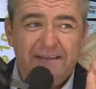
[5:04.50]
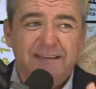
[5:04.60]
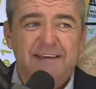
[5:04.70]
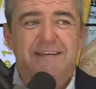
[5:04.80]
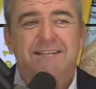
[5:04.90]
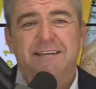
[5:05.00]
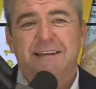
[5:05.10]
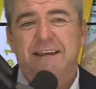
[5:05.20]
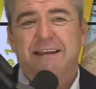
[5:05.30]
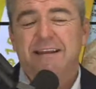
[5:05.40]
things to
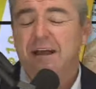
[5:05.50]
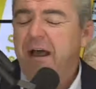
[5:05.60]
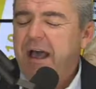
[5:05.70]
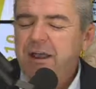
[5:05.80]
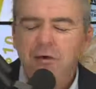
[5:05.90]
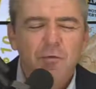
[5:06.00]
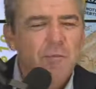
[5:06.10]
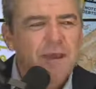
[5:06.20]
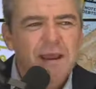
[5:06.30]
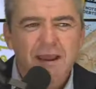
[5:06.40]
get it. Now, I don't
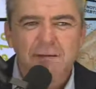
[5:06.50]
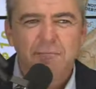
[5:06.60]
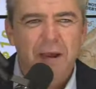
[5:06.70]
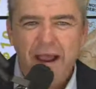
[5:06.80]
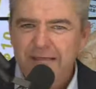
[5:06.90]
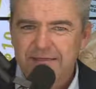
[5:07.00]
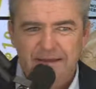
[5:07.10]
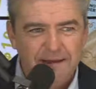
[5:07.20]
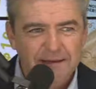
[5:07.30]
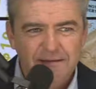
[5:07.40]
mean bad
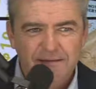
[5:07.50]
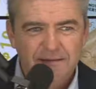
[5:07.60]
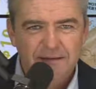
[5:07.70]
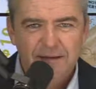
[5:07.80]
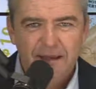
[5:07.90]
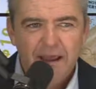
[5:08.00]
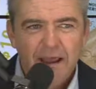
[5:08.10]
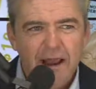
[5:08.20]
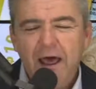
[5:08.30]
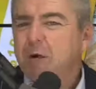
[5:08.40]
things,
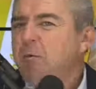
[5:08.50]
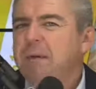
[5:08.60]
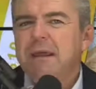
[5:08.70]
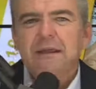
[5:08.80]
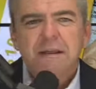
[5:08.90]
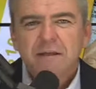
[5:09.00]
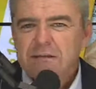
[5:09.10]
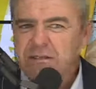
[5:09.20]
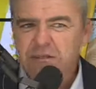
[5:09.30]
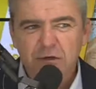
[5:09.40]
and I don't mean
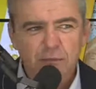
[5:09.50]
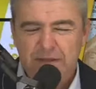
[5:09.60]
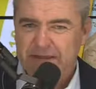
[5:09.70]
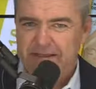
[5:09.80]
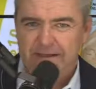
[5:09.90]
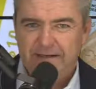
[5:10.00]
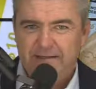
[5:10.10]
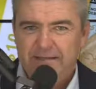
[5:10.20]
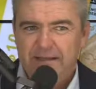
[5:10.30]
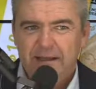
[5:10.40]
stupid
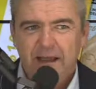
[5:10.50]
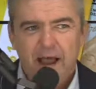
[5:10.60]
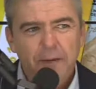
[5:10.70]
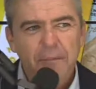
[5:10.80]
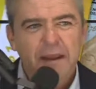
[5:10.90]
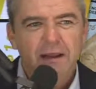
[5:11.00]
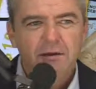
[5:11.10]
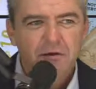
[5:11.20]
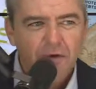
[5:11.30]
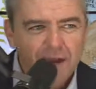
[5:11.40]
things. I mean
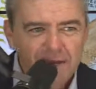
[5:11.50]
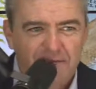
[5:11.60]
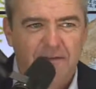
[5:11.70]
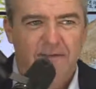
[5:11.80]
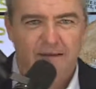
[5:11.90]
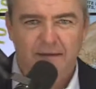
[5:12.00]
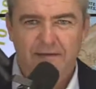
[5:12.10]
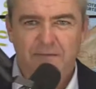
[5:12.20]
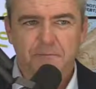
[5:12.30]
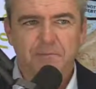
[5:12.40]
crazy things.